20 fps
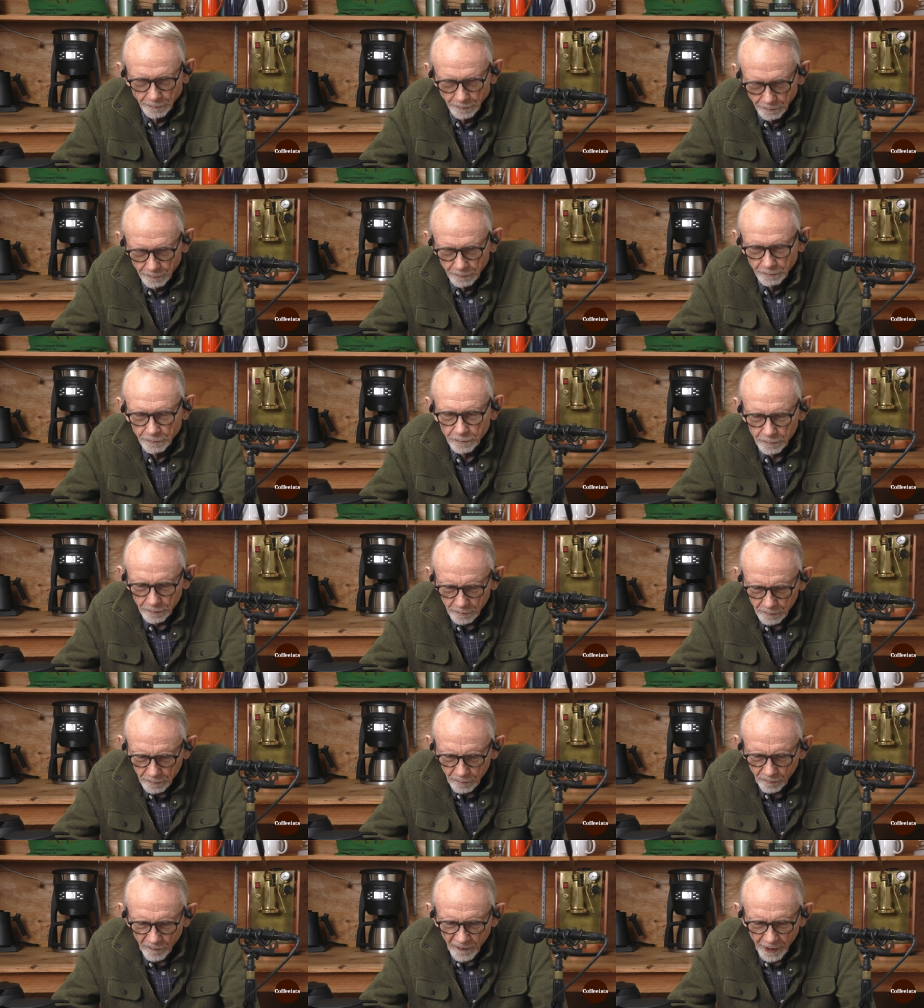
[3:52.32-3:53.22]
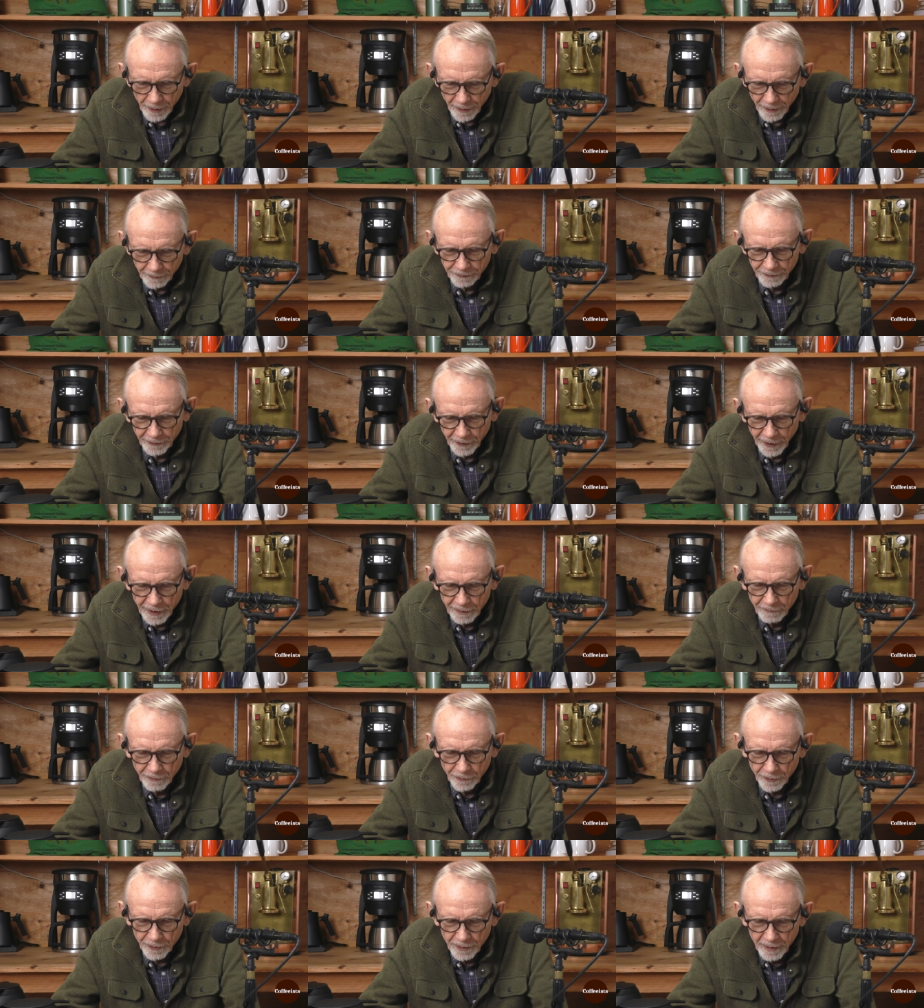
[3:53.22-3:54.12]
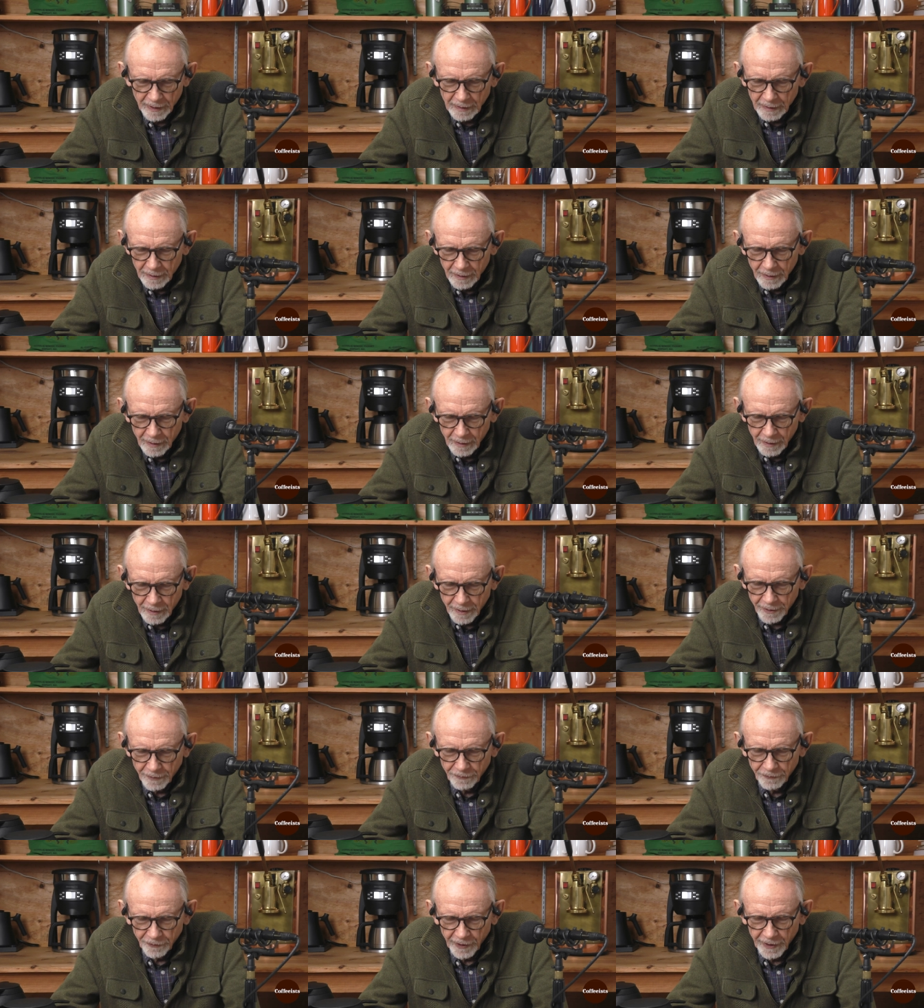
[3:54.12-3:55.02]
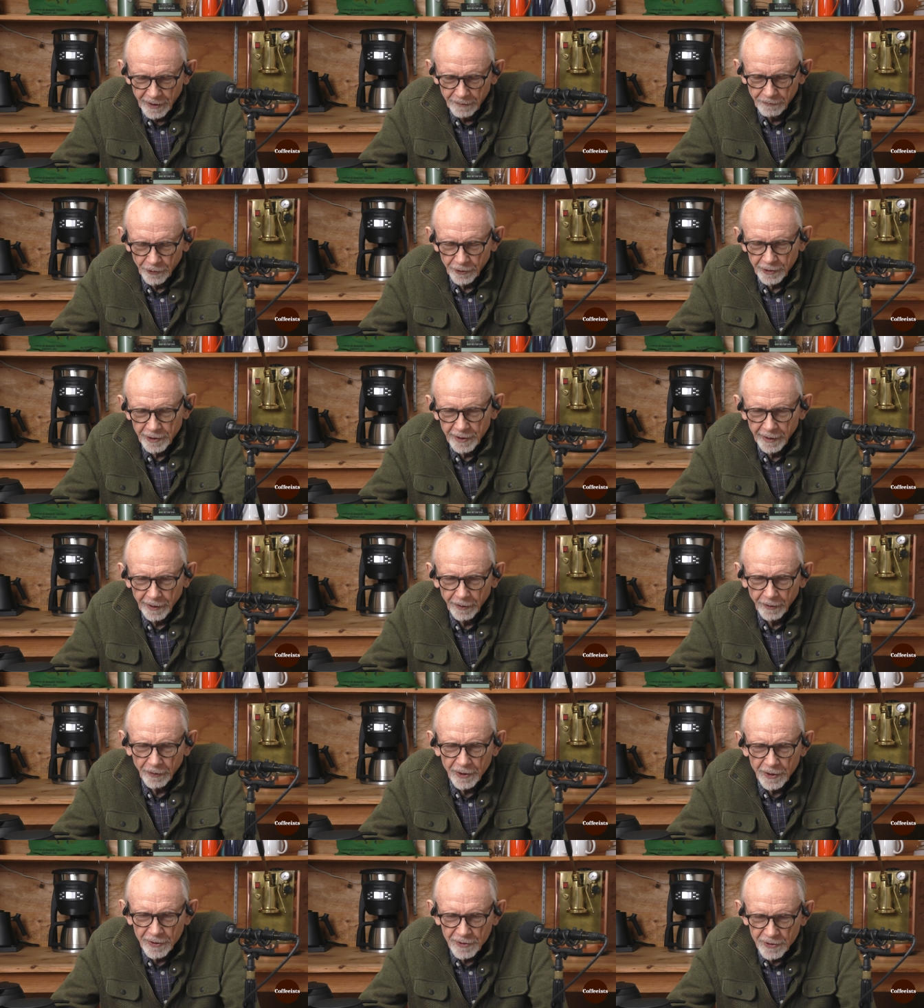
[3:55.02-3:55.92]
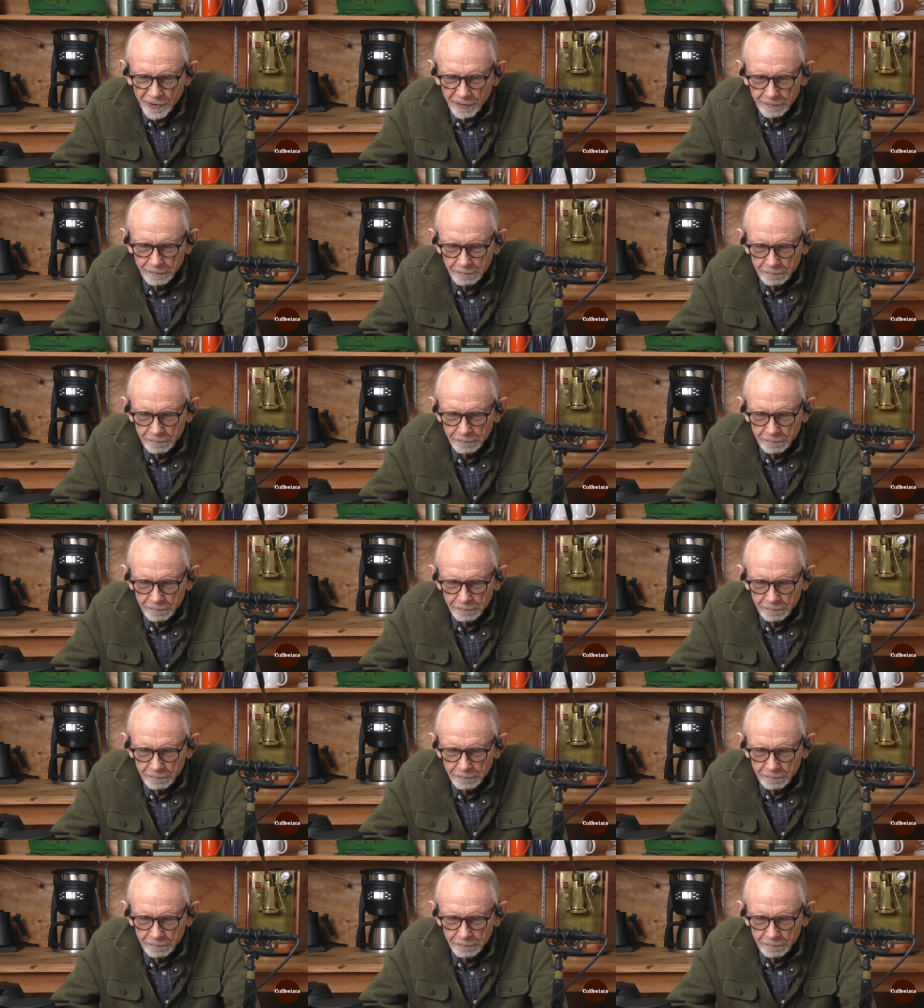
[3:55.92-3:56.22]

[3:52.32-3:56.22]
Mm-hmm. The flavor. Yeah the flavor carries